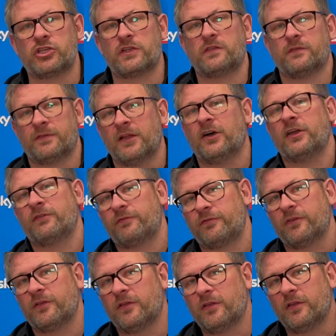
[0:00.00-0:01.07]
of life,
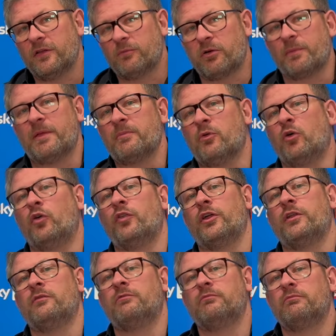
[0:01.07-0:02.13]
probably more
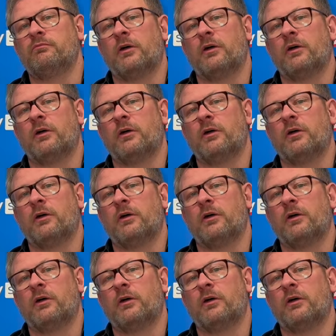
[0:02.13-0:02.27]
than